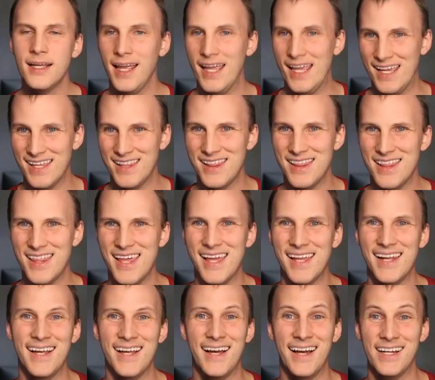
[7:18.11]
and
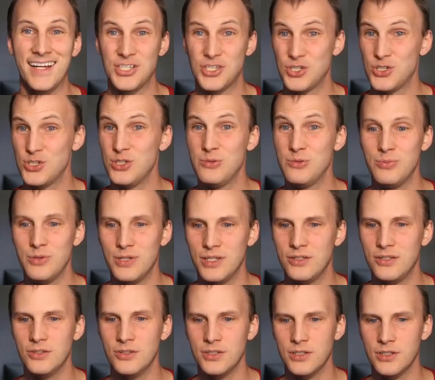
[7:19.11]
then I should be
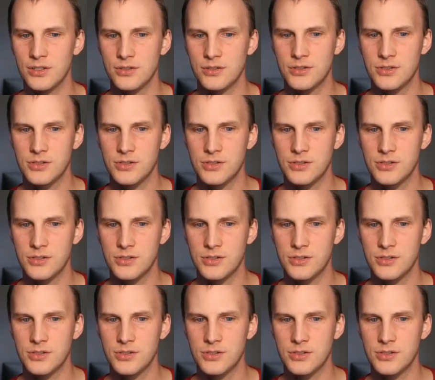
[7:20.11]
good